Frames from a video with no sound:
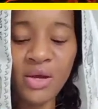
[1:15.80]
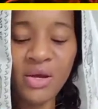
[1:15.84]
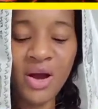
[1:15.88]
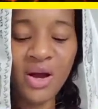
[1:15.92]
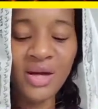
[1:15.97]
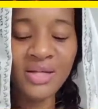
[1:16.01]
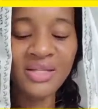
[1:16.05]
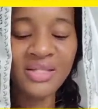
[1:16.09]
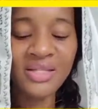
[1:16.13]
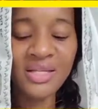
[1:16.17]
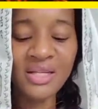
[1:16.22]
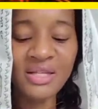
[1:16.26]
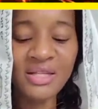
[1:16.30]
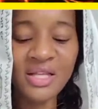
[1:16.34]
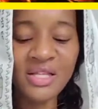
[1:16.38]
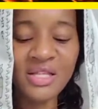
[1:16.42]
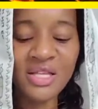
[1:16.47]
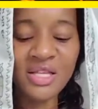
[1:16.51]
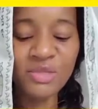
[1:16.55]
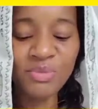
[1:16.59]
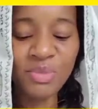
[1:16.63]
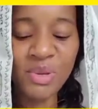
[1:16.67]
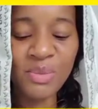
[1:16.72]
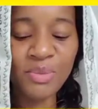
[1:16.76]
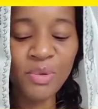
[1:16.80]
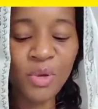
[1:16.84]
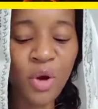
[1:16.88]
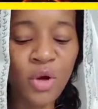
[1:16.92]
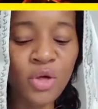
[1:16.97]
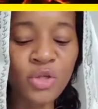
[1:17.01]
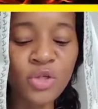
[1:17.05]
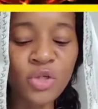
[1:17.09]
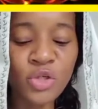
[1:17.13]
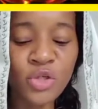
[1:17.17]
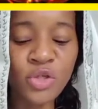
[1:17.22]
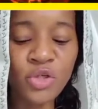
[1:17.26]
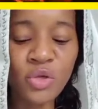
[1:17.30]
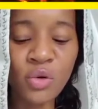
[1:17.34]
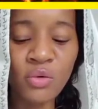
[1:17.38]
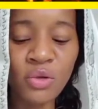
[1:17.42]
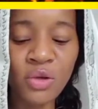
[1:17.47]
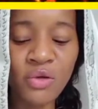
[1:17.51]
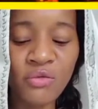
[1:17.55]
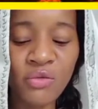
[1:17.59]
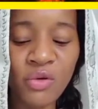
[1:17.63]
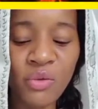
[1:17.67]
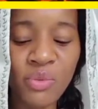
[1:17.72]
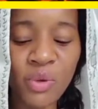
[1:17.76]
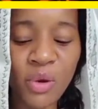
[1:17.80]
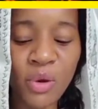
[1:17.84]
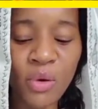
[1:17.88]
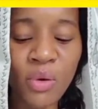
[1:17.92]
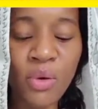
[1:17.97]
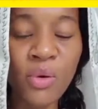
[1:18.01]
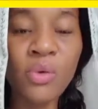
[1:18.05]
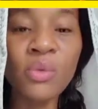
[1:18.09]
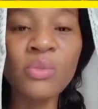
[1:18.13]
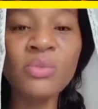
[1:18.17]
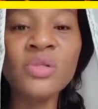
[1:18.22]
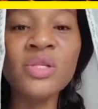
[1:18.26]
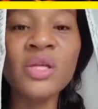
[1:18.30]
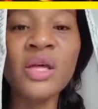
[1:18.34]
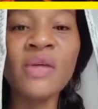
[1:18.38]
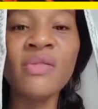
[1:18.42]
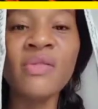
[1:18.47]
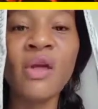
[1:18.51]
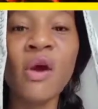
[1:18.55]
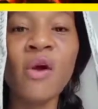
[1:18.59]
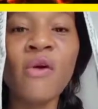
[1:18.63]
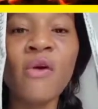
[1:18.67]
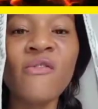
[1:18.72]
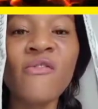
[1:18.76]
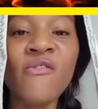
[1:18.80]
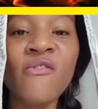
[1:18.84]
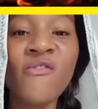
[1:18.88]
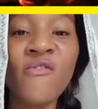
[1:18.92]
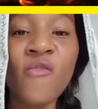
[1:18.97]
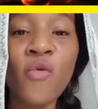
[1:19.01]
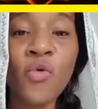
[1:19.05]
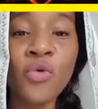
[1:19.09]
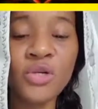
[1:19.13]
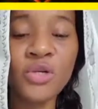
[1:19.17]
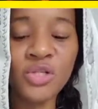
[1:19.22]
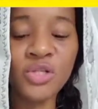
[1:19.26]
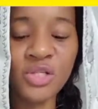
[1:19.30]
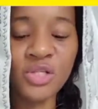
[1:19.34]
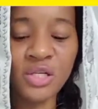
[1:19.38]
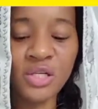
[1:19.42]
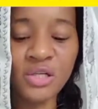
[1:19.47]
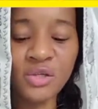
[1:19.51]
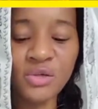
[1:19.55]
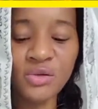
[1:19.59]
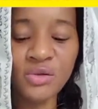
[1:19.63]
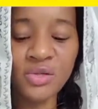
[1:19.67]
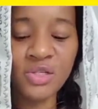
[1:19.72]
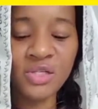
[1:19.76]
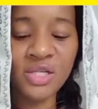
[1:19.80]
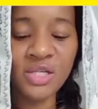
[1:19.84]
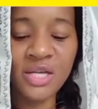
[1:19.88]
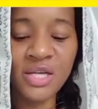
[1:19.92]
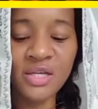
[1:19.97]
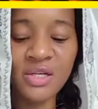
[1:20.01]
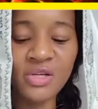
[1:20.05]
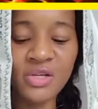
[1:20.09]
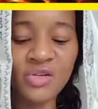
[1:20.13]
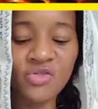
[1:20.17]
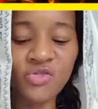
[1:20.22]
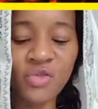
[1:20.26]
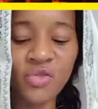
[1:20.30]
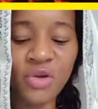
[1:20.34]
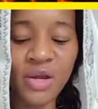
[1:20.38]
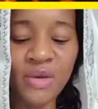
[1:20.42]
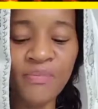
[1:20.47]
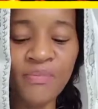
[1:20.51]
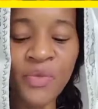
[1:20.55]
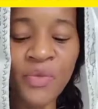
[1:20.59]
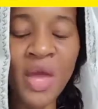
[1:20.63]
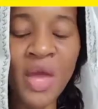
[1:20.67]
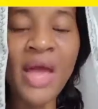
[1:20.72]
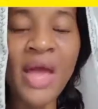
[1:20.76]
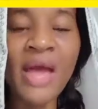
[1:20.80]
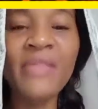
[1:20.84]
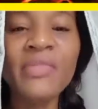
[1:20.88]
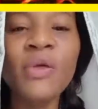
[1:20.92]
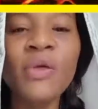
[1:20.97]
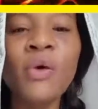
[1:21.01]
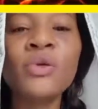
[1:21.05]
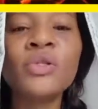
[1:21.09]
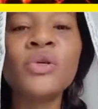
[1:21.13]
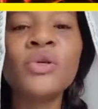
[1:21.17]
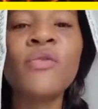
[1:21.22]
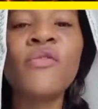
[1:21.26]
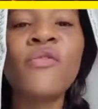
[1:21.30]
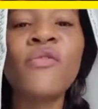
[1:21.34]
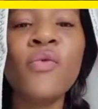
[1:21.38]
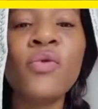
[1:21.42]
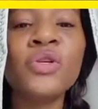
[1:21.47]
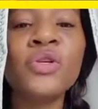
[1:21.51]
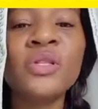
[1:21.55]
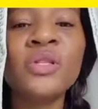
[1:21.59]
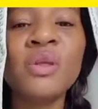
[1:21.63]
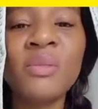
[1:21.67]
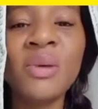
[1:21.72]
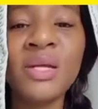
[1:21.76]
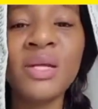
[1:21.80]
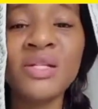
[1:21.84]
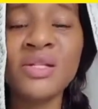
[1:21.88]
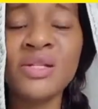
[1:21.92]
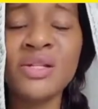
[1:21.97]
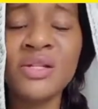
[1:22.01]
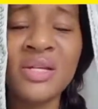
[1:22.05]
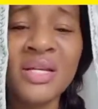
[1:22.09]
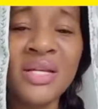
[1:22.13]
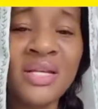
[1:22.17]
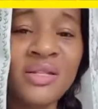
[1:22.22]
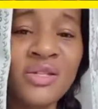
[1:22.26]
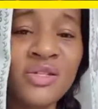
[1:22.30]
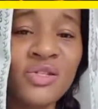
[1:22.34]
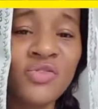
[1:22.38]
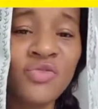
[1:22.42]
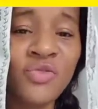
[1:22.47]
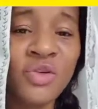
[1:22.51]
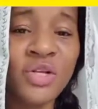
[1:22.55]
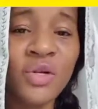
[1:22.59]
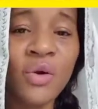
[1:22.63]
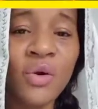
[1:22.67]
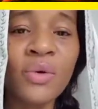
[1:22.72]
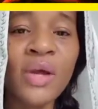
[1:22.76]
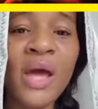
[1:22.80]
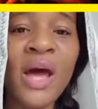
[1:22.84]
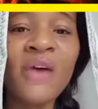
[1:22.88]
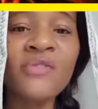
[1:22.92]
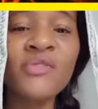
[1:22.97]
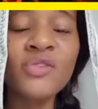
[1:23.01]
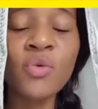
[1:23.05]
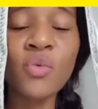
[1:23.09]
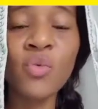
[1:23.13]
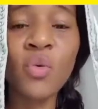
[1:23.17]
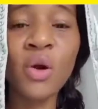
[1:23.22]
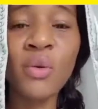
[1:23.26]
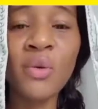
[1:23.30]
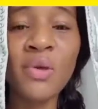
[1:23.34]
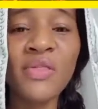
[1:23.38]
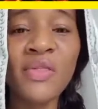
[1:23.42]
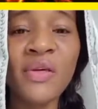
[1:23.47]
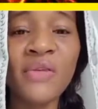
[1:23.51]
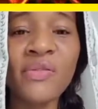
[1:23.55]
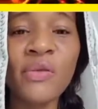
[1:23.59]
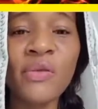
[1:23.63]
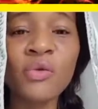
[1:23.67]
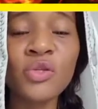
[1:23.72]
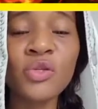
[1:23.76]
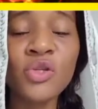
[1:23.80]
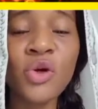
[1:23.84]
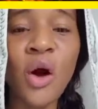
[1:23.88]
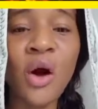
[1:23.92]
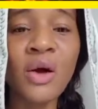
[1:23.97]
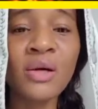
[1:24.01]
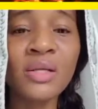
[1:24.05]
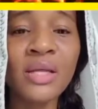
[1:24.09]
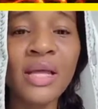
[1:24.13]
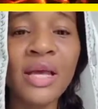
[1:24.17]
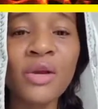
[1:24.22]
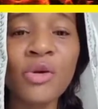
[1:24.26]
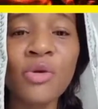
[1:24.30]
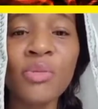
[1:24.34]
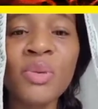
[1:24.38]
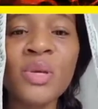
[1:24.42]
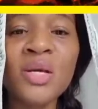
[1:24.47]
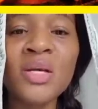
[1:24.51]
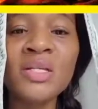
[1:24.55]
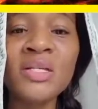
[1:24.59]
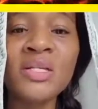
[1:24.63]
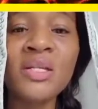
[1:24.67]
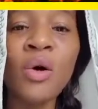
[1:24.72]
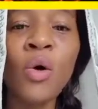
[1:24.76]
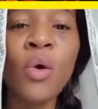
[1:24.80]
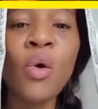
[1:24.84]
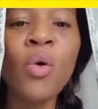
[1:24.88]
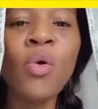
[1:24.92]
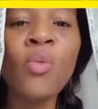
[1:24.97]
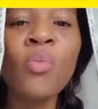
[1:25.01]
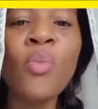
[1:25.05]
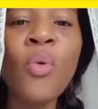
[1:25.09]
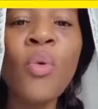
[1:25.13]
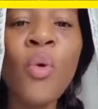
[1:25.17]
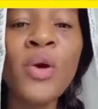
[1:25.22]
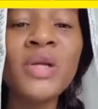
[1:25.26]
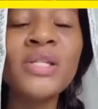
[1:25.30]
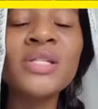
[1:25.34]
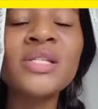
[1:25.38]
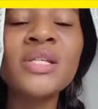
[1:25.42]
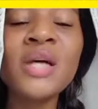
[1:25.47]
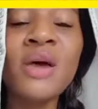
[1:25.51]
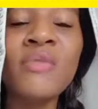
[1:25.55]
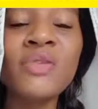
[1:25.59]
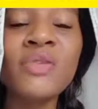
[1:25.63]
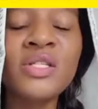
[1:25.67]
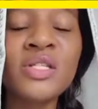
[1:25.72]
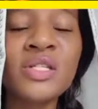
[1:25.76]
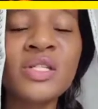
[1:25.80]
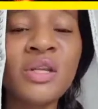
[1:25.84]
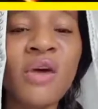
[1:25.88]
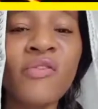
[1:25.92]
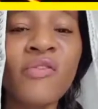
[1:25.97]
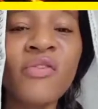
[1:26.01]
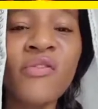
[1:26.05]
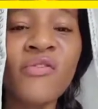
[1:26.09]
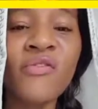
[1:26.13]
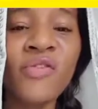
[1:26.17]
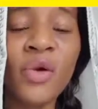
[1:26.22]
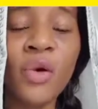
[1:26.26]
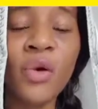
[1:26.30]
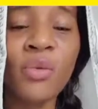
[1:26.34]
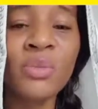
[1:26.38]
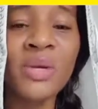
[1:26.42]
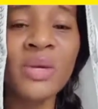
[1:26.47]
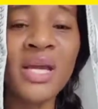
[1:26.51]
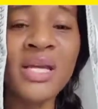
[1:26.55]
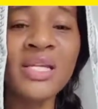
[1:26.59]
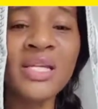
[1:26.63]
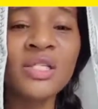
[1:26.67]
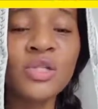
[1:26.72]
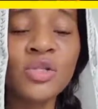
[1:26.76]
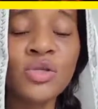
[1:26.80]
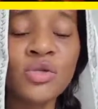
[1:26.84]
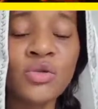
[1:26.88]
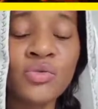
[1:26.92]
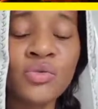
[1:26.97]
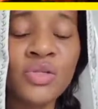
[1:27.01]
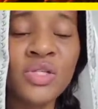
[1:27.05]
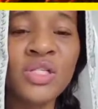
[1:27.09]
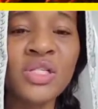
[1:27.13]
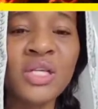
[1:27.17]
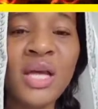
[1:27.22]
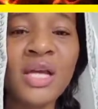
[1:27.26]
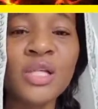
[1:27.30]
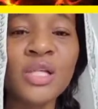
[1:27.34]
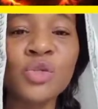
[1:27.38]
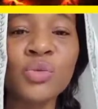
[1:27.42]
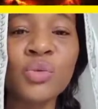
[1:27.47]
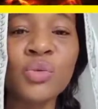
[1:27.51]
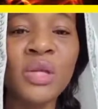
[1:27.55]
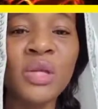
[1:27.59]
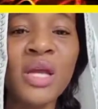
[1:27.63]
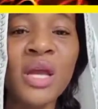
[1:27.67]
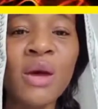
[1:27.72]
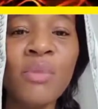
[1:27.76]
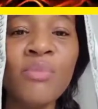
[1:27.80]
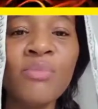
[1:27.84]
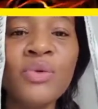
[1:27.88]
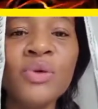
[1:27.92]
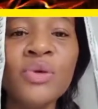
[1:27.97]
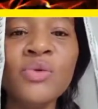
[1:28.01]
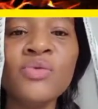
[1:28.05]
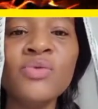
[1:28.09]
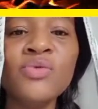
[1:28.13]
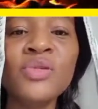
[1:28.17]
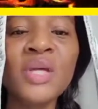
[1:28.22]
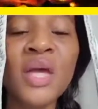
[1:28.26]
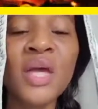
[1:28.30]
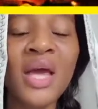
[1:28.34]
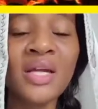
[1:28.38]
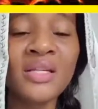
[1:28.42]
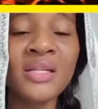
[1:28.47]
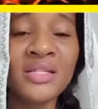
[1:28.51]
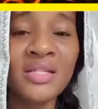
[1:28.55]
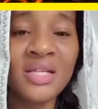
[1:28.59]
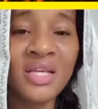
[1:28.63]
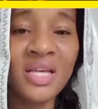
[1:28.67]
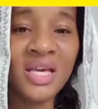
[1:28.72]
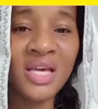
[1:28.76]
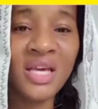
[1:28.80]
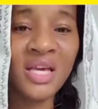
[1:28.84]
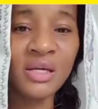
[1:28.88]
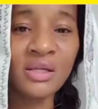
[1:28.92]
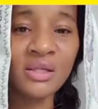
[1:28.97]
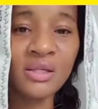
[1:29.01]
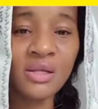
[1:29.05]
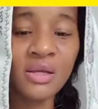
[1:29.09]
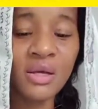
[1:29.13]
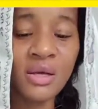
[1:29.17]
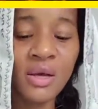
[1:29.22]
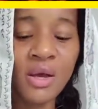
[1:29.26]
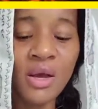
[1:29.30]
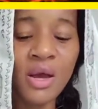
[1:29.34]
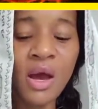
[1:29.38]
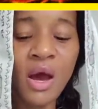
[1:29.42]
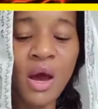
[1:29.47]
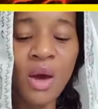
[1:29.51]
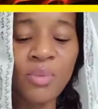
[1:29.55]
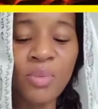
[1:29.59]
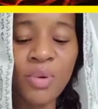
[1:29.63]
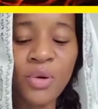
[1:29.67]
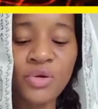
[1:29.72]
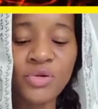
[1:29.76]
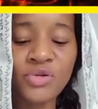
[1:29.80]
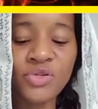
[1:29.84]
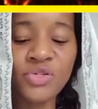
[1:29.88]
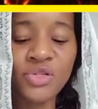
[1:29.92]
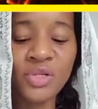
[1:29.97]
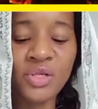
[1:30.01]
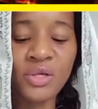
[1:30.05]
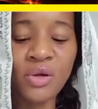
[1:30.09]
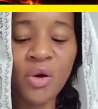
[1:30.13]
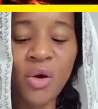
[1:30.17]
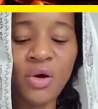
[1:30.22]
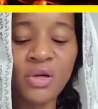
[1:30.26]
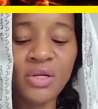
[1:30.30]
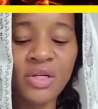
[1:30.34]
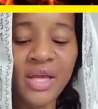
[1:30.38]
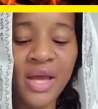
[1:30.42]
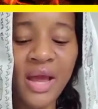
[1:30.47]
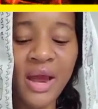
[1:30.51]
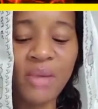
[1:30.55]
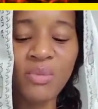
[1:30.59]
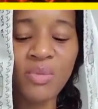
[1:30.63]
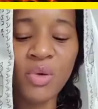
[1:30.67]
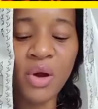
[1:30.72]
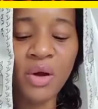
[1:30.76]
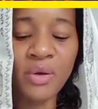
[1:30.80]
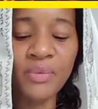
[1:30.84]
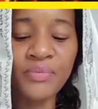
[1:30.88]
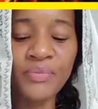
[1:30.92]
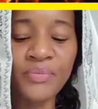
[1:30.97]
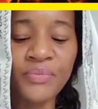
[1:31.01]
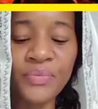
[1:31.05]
God said that these people are stolen from their homes and they are forced into this industry. And those who force them into the industry don't have to worry that they'll talk later, because the whole point of a snuff film is to sexually abuse and kill a person on camera.